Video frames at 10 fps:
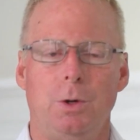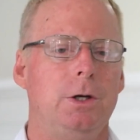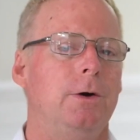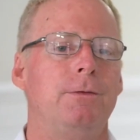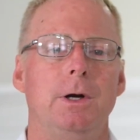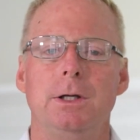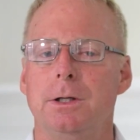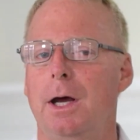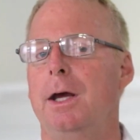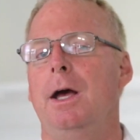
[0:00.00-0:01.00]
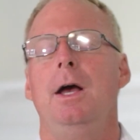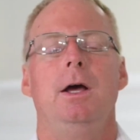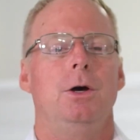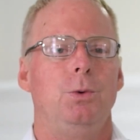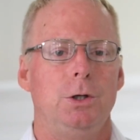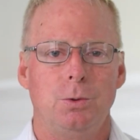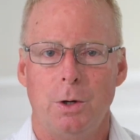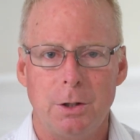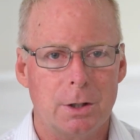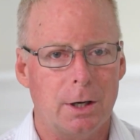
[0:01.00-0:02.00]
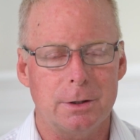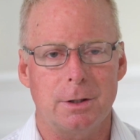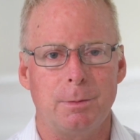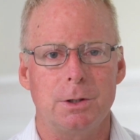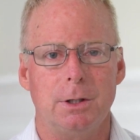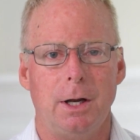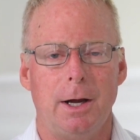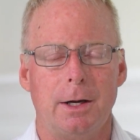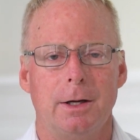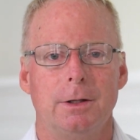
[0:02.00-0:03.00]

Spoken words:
one your friends like, which one your customers like.